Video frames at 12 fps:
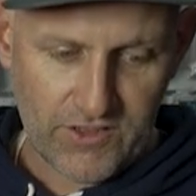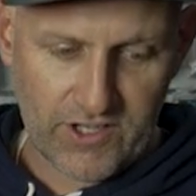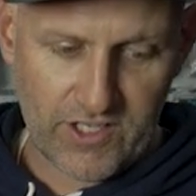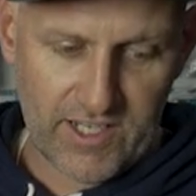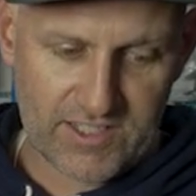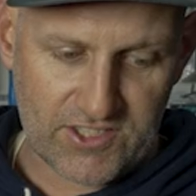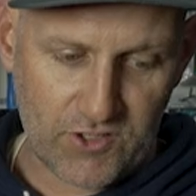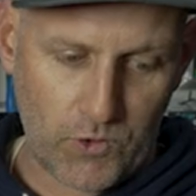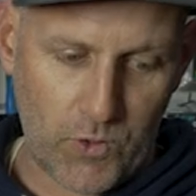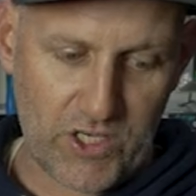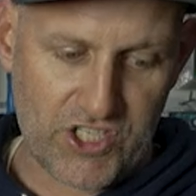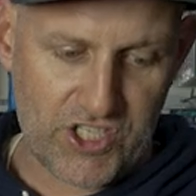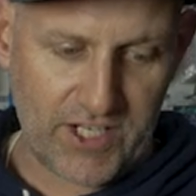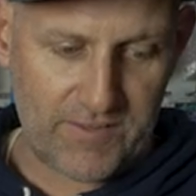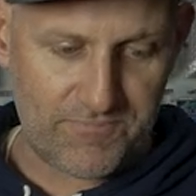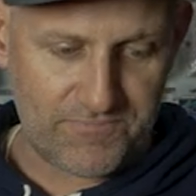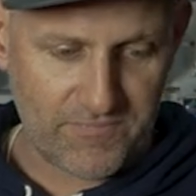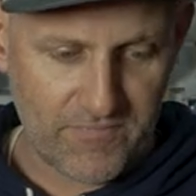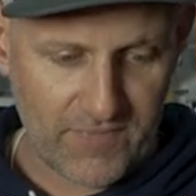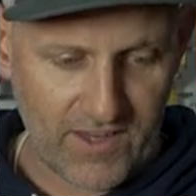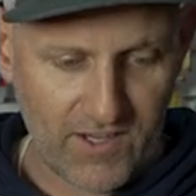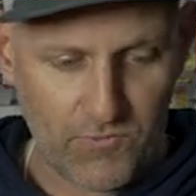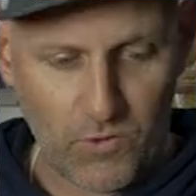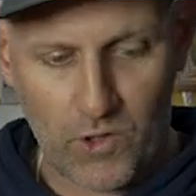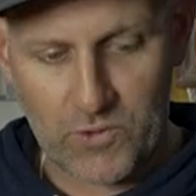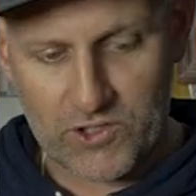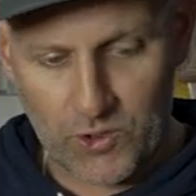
The next question, while we're